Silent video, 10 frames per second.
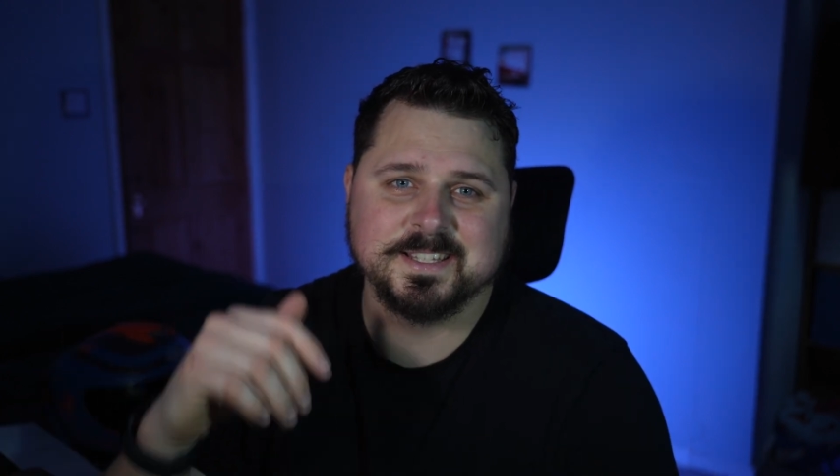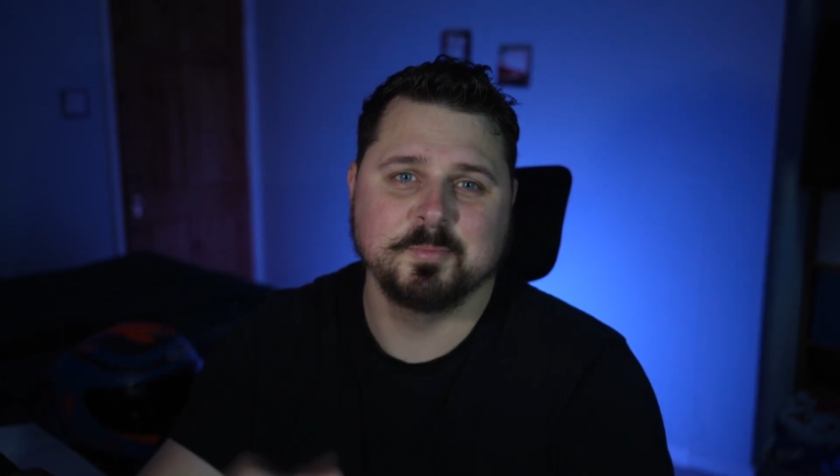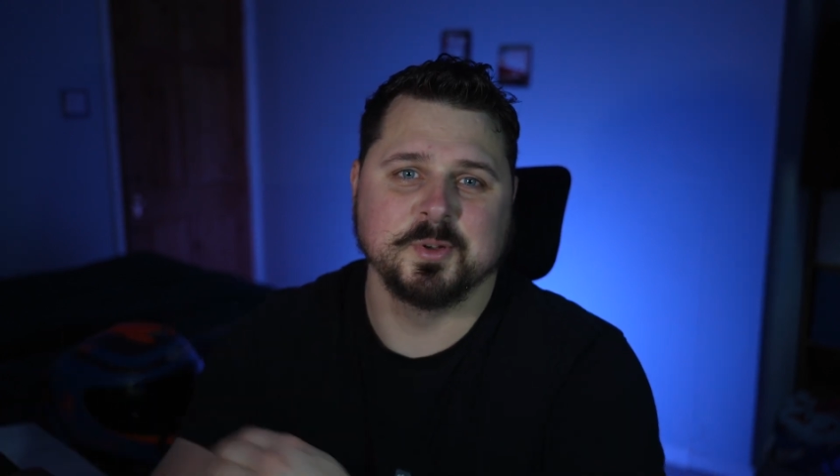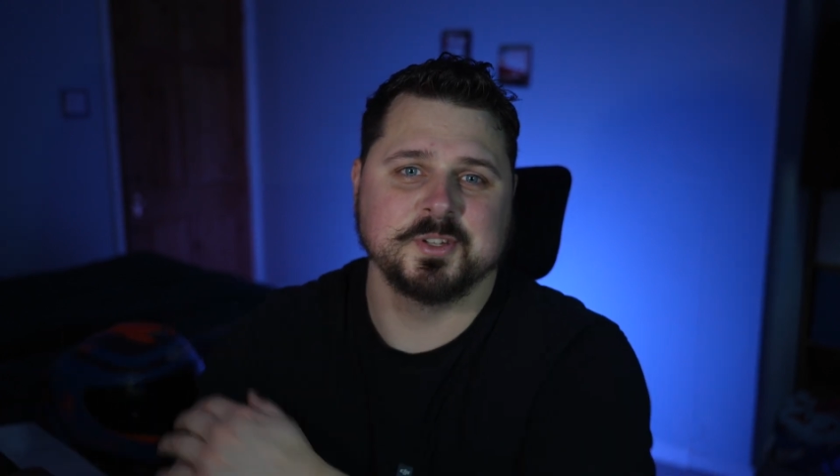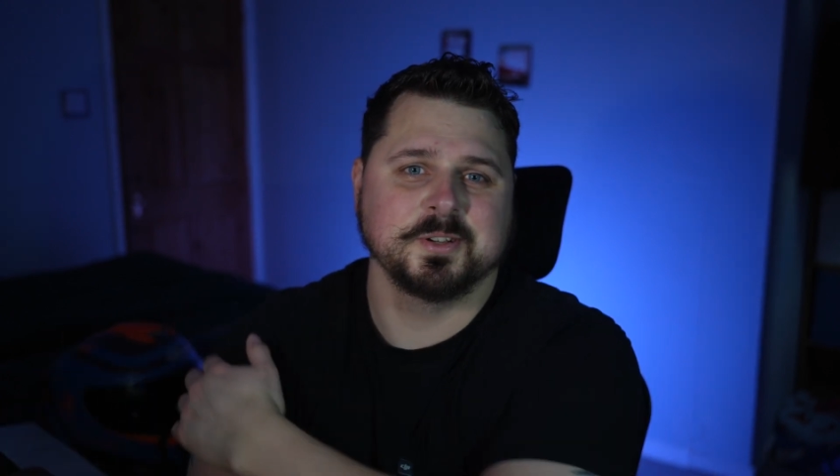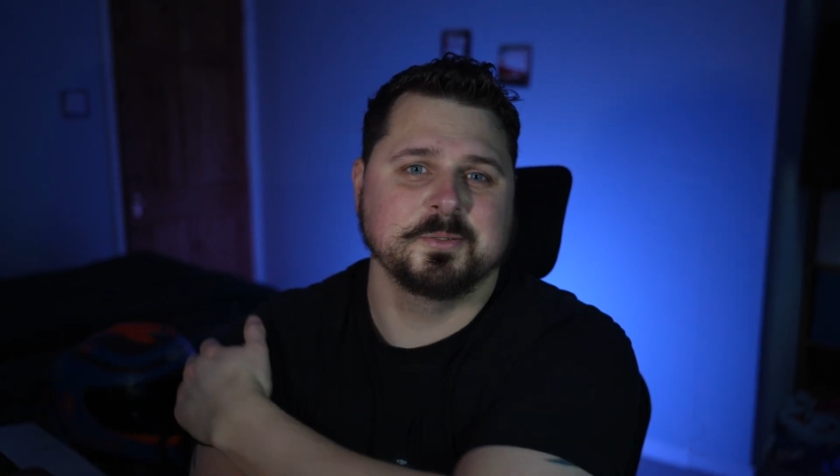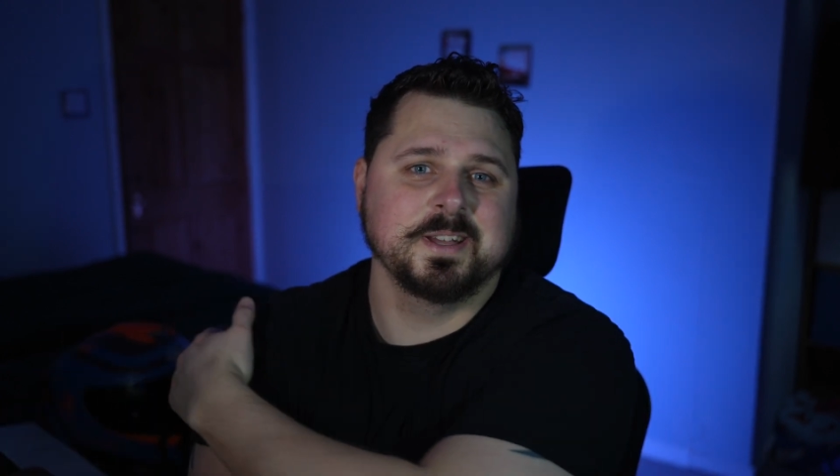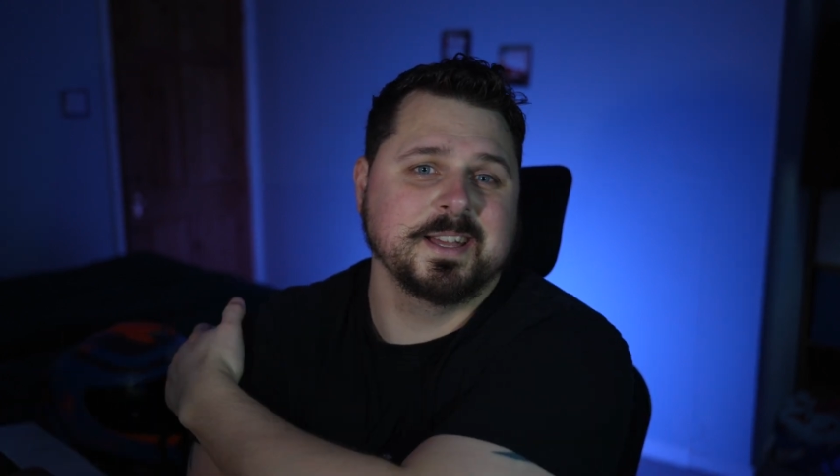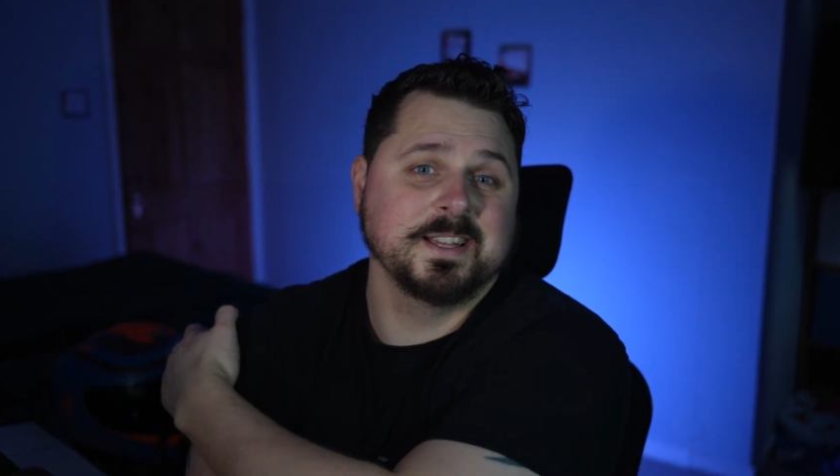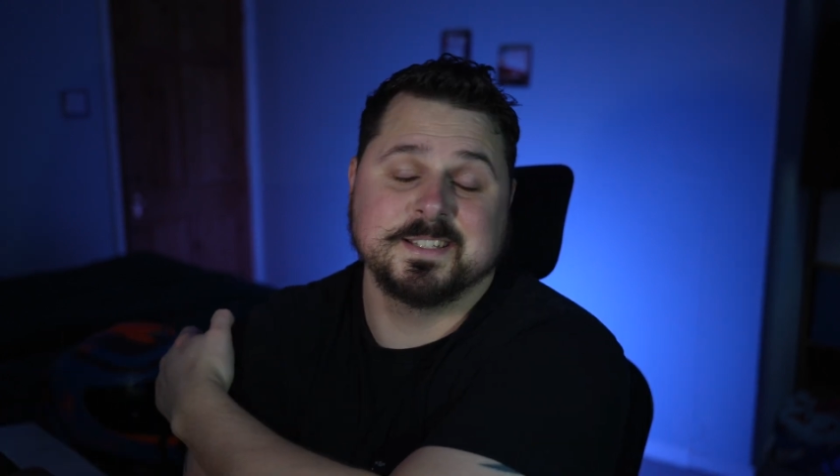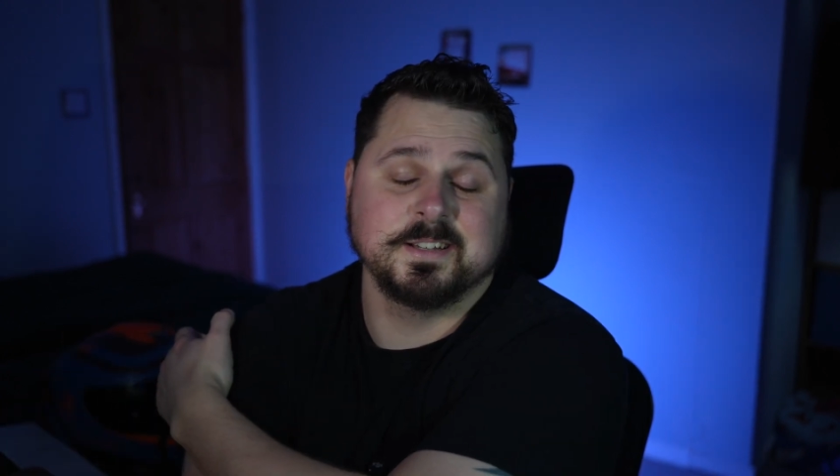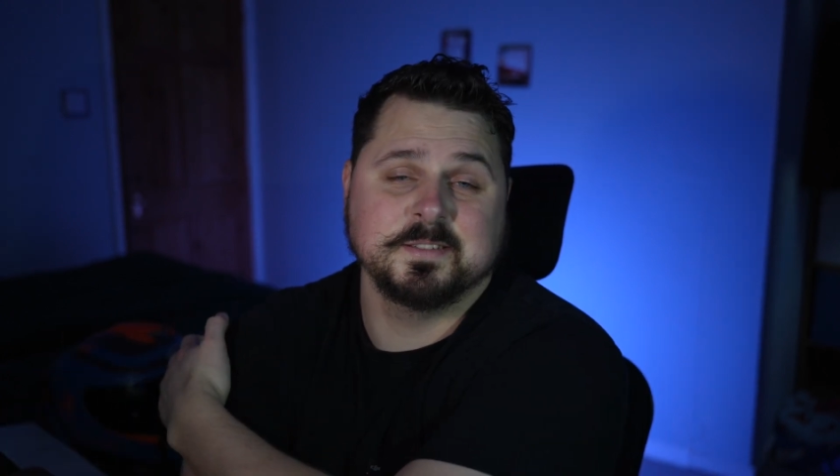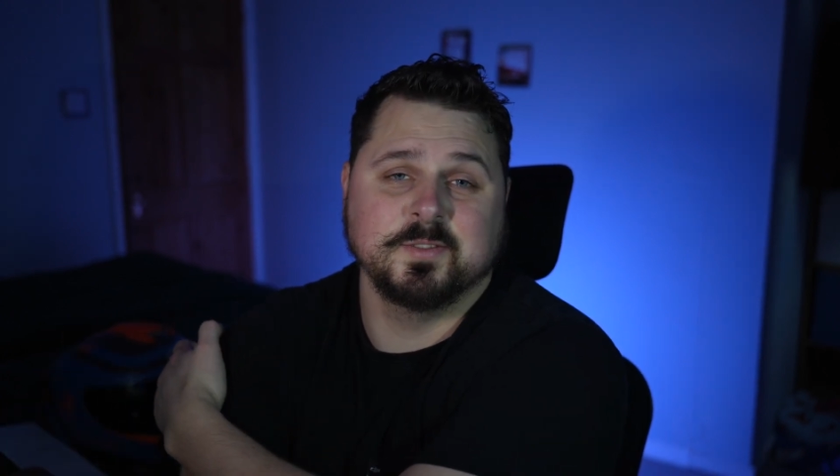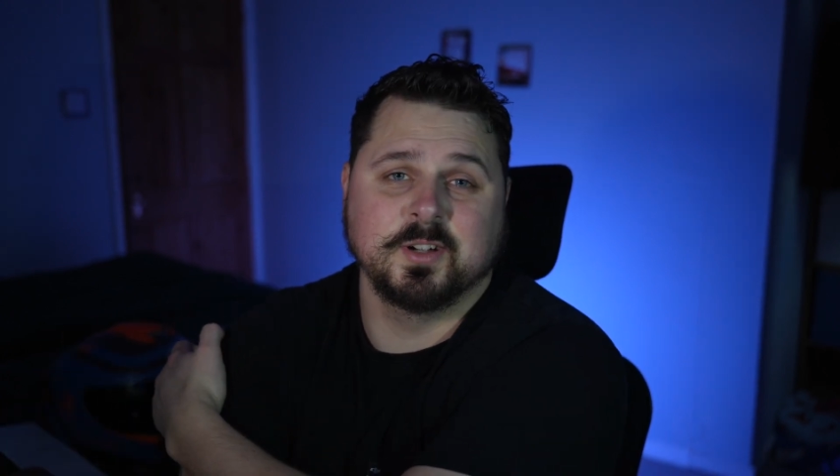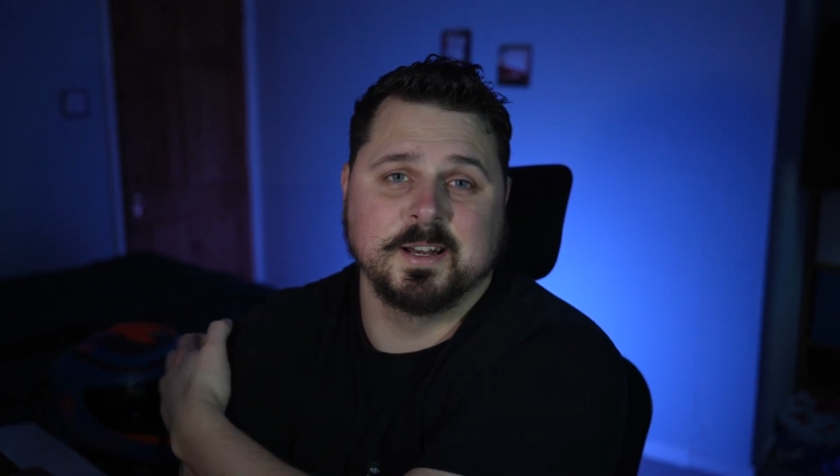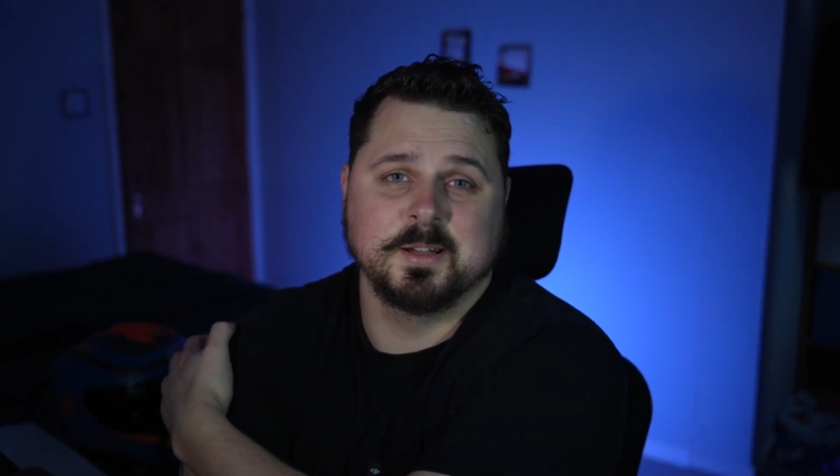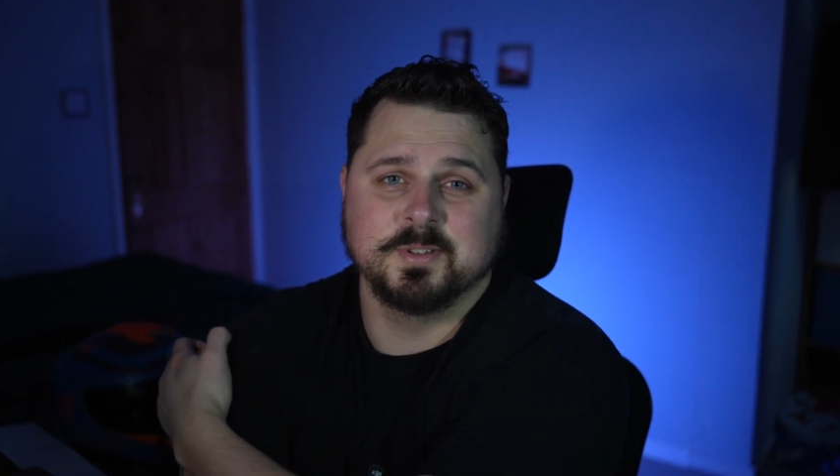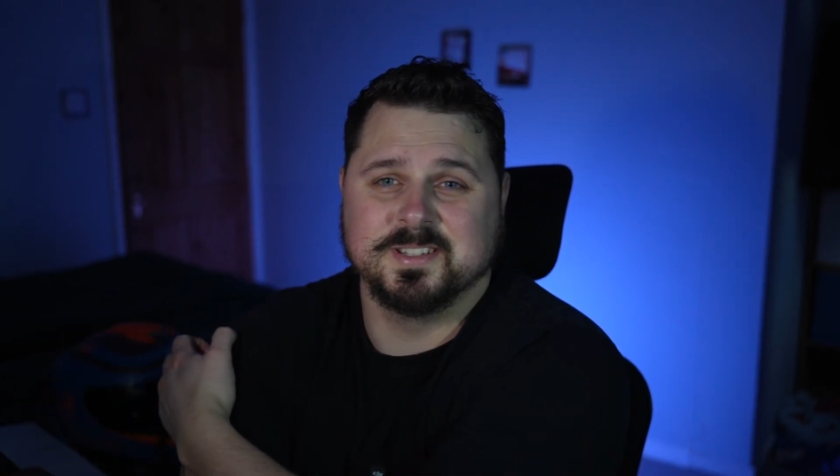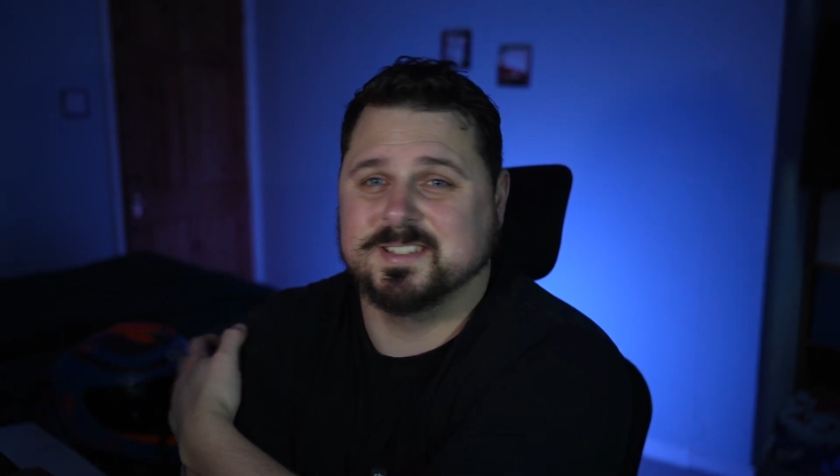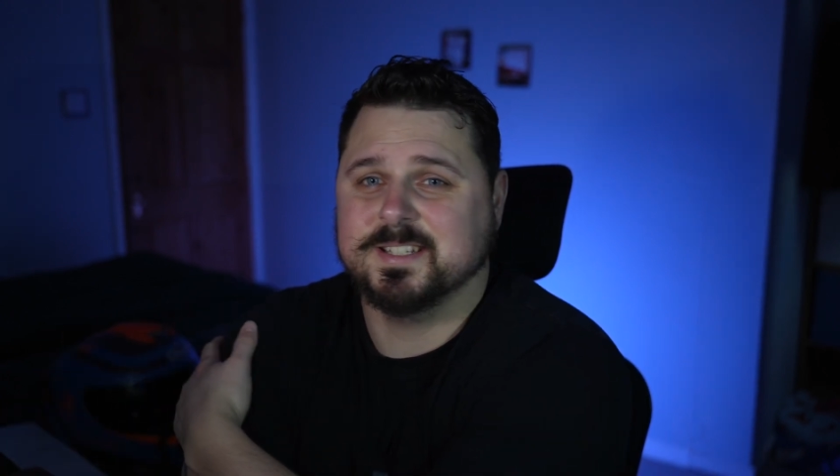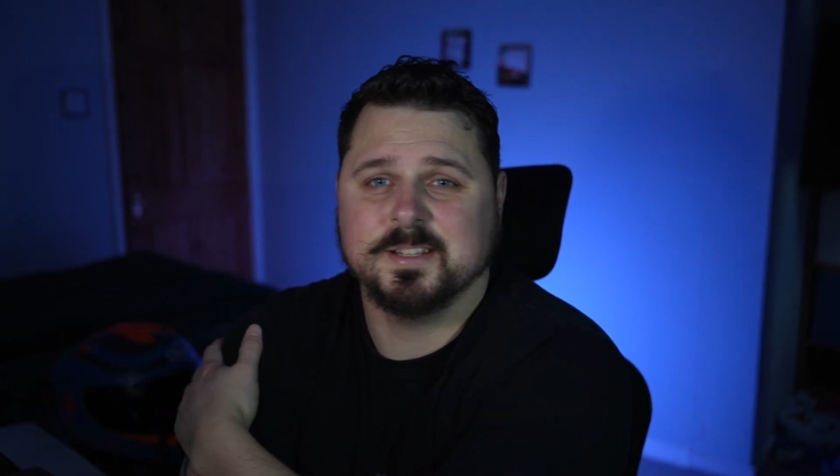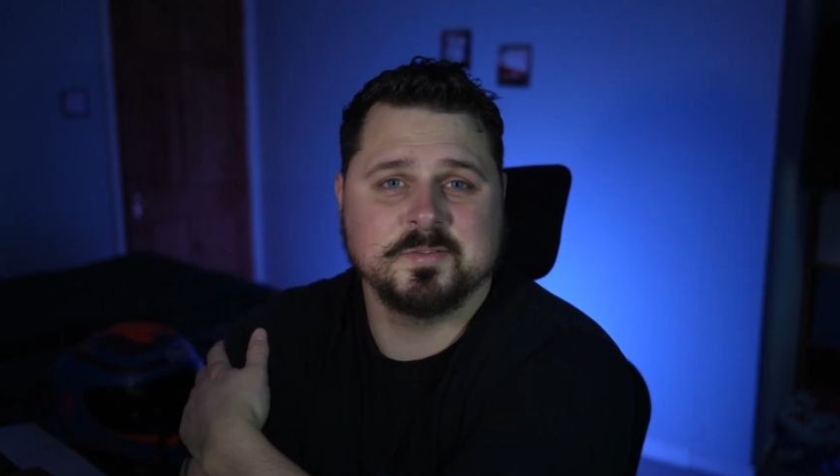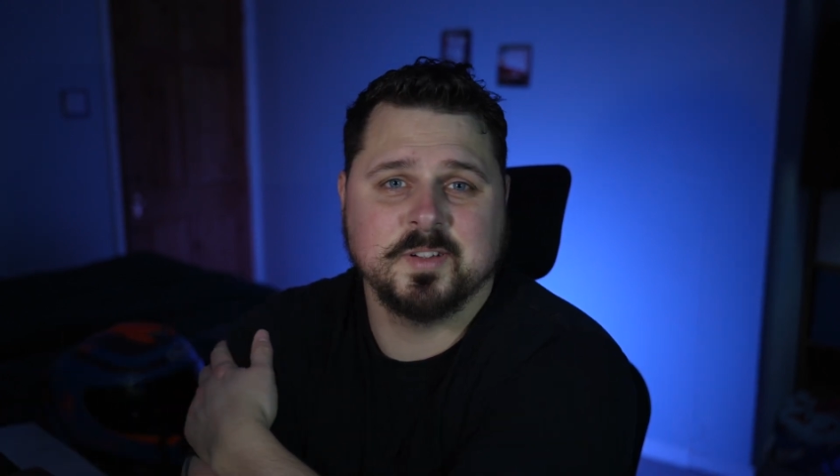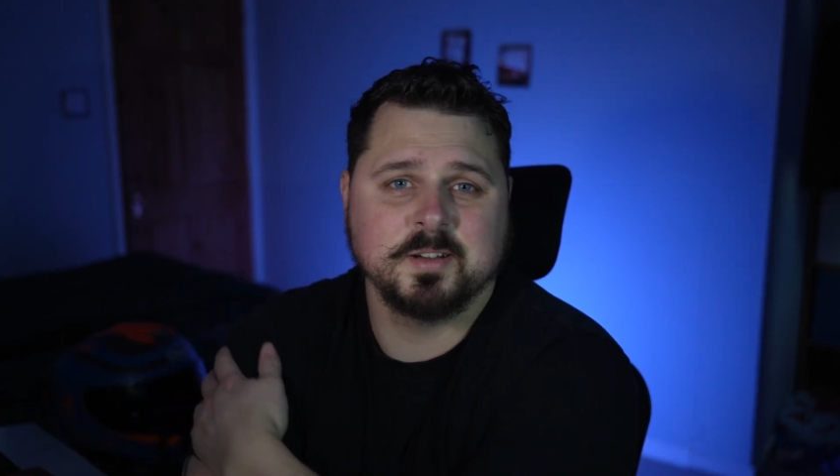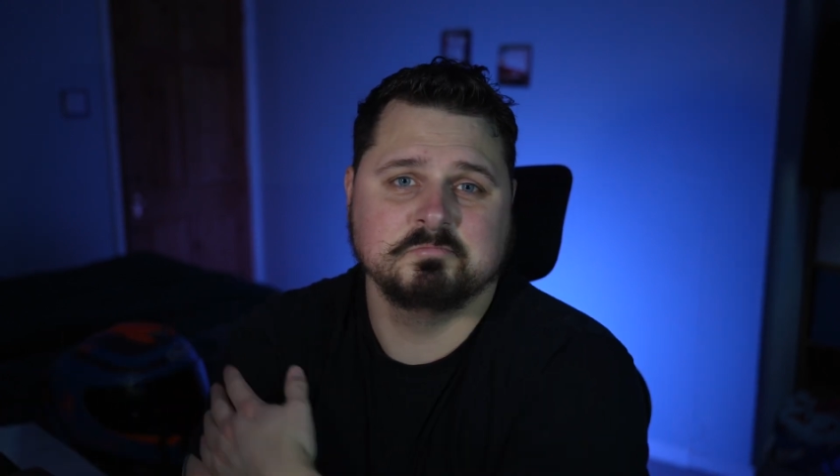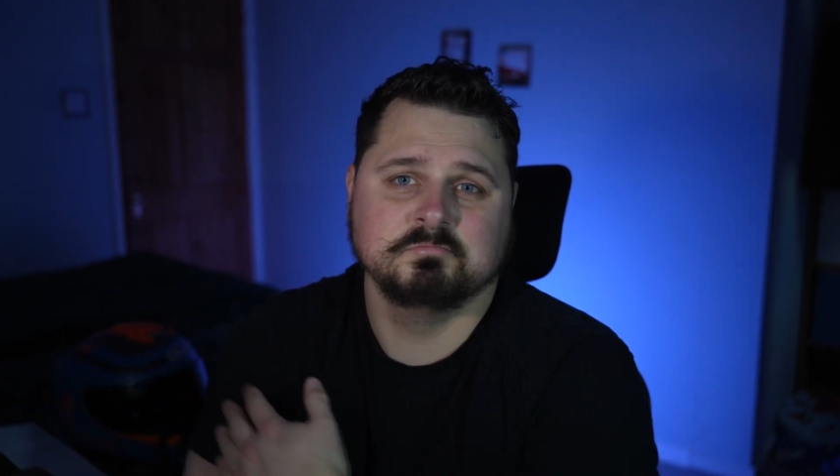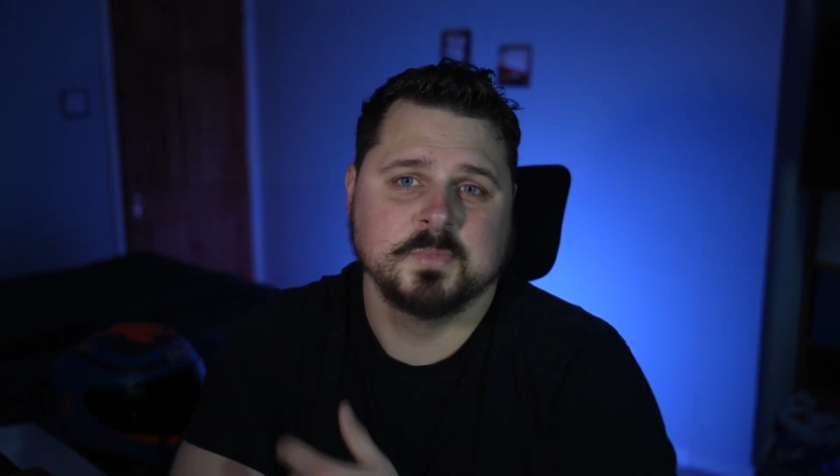temperature where it starts fogging up, because it's no fun.